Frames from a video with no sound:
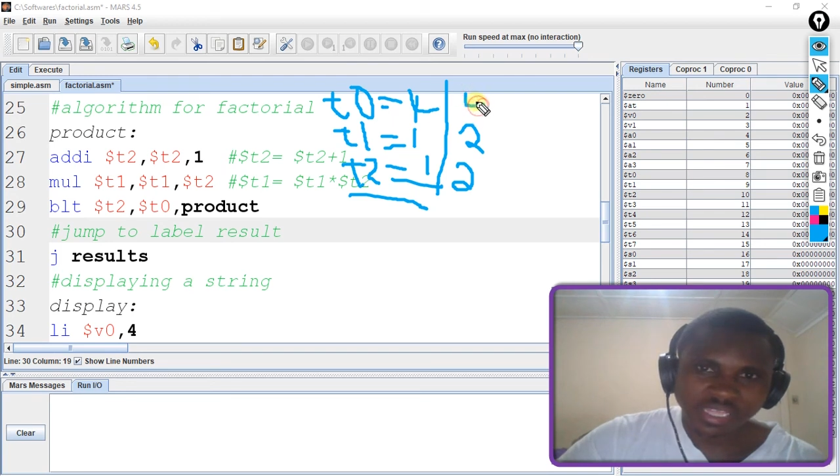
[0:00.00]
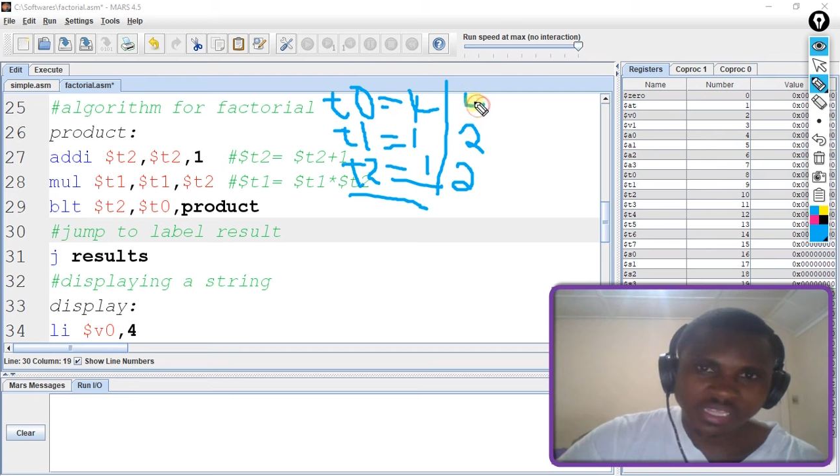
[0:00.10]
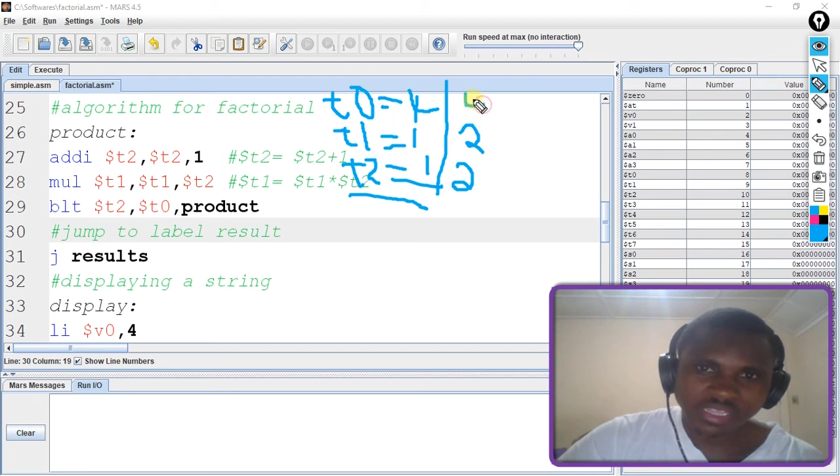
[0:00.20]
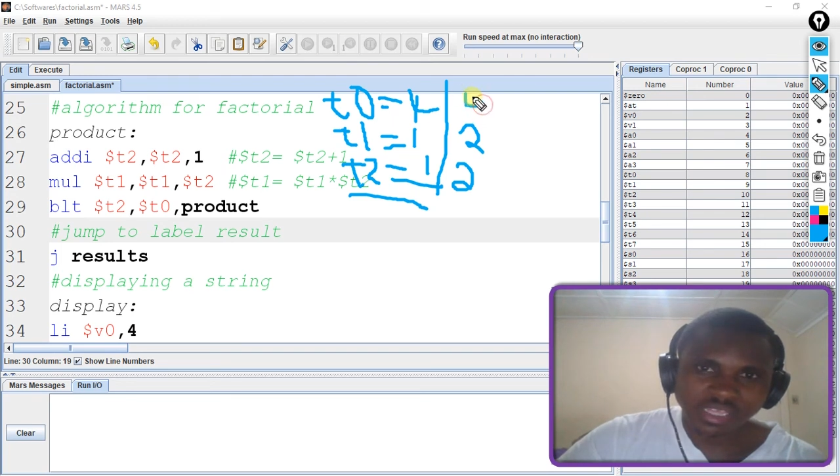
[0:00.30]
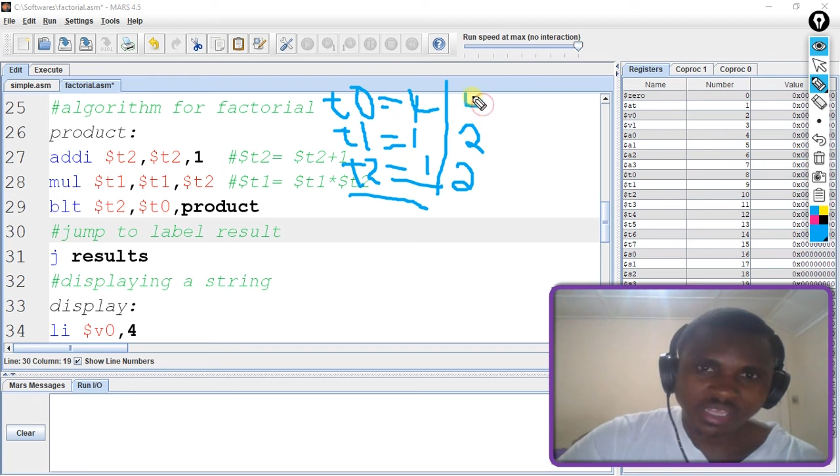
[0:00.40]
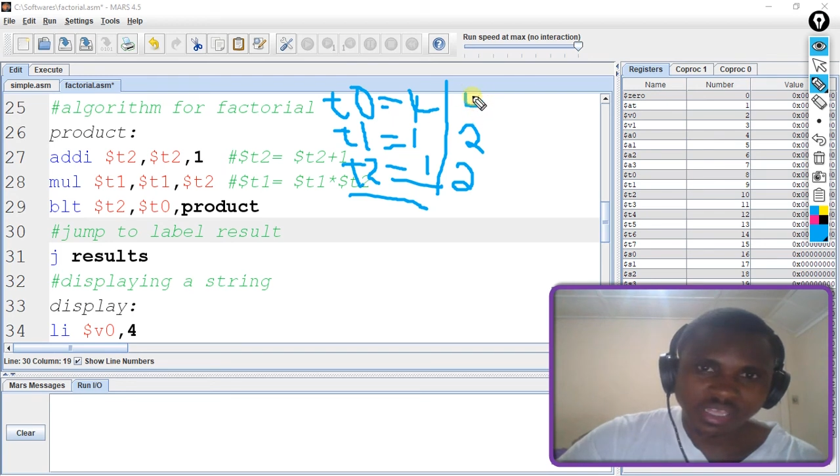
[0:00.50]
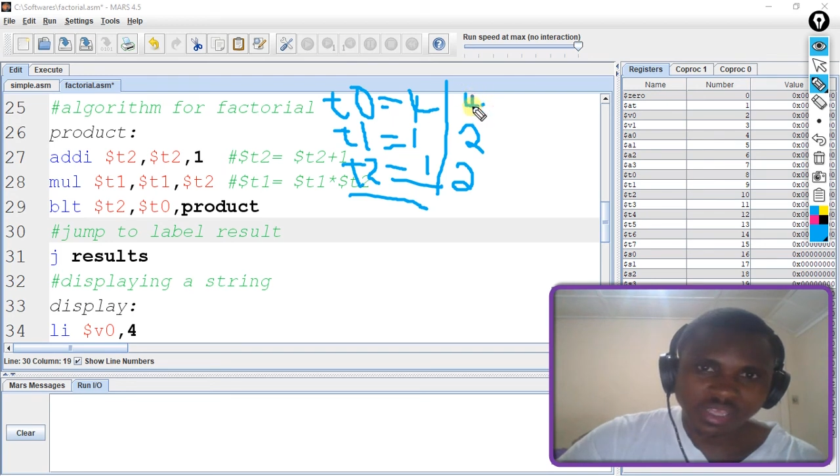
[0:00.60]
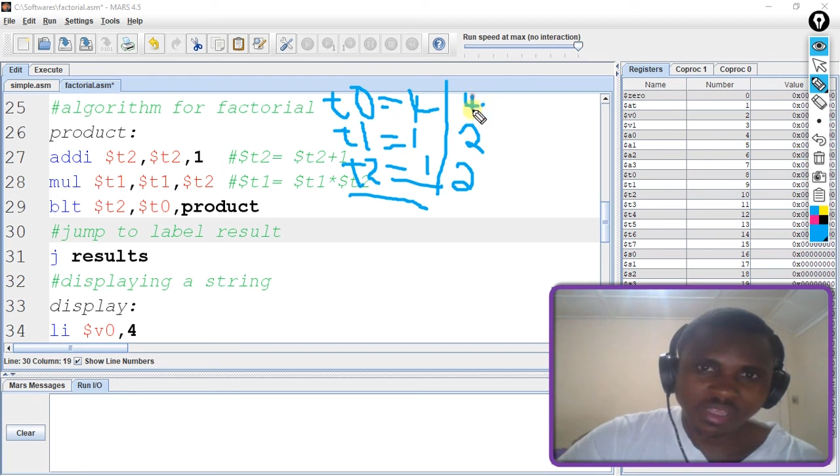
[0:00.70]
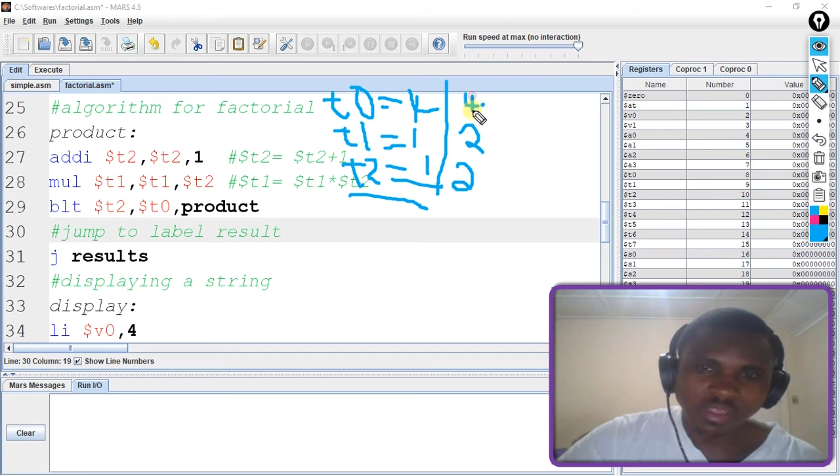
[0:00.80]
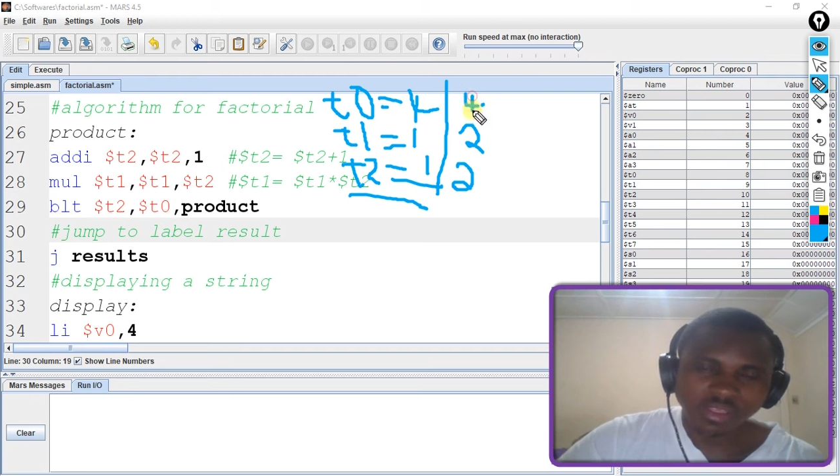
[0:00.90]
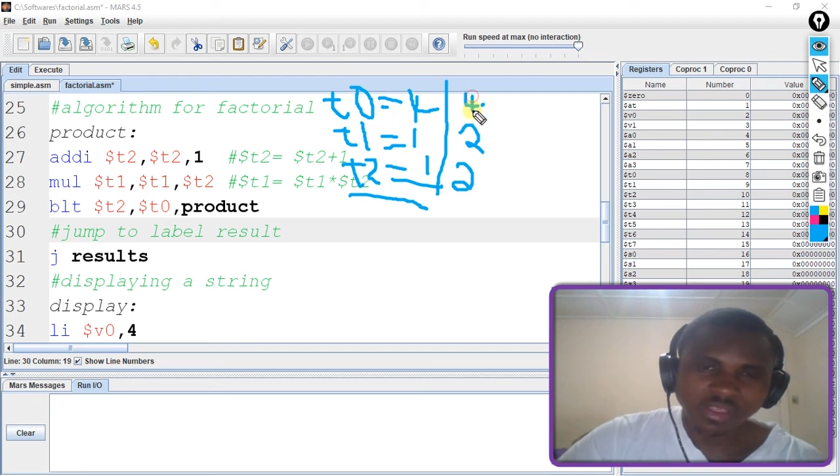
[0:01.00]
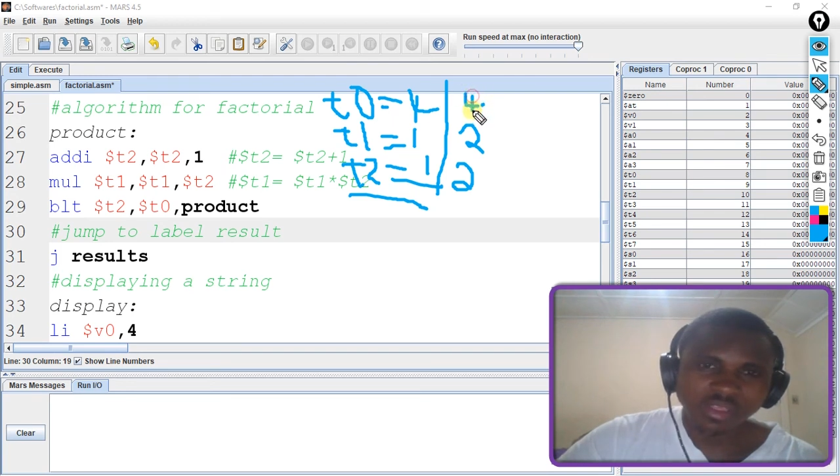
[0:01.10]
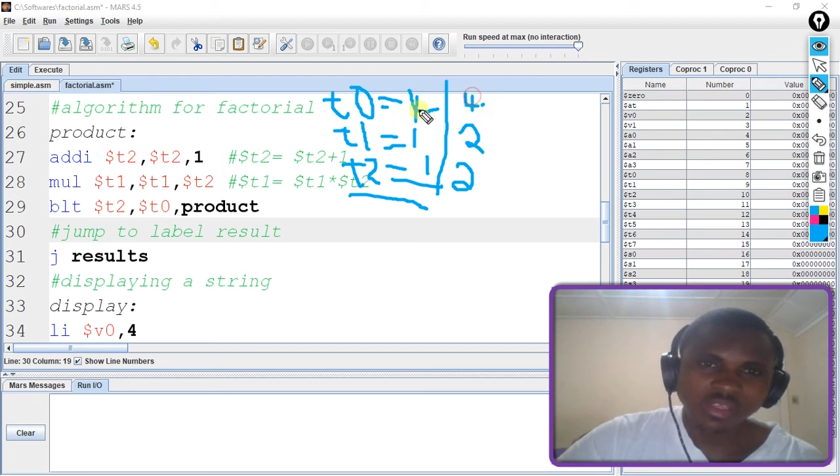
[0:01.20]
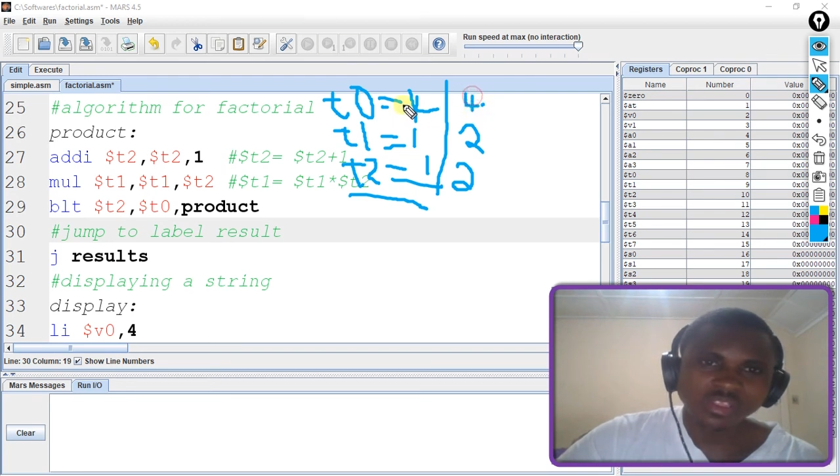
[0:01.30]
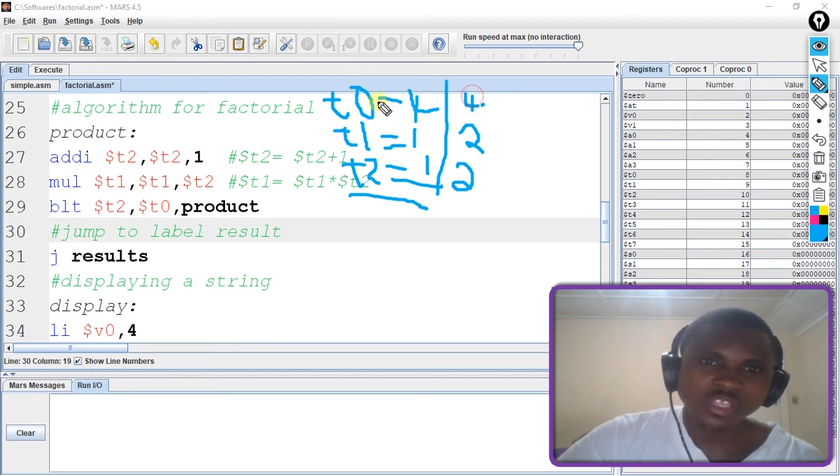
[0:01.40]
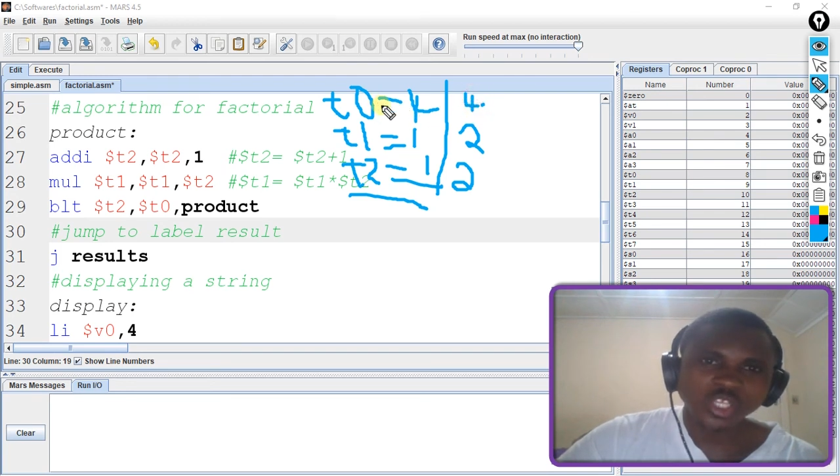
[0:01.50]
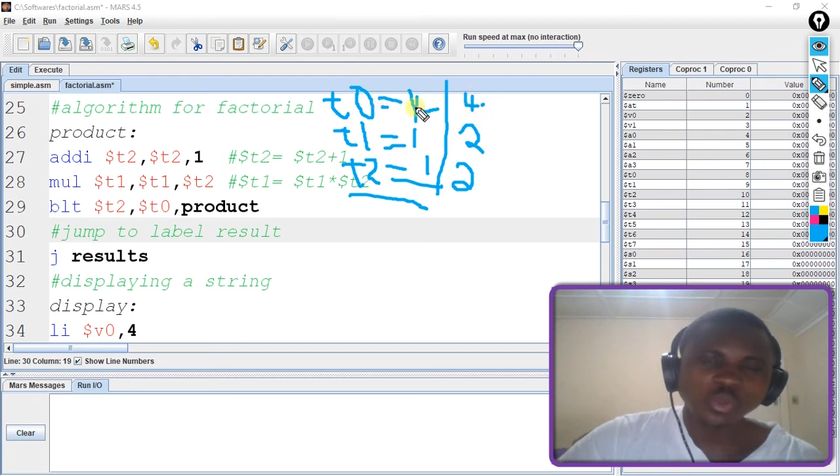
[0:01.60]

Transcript: this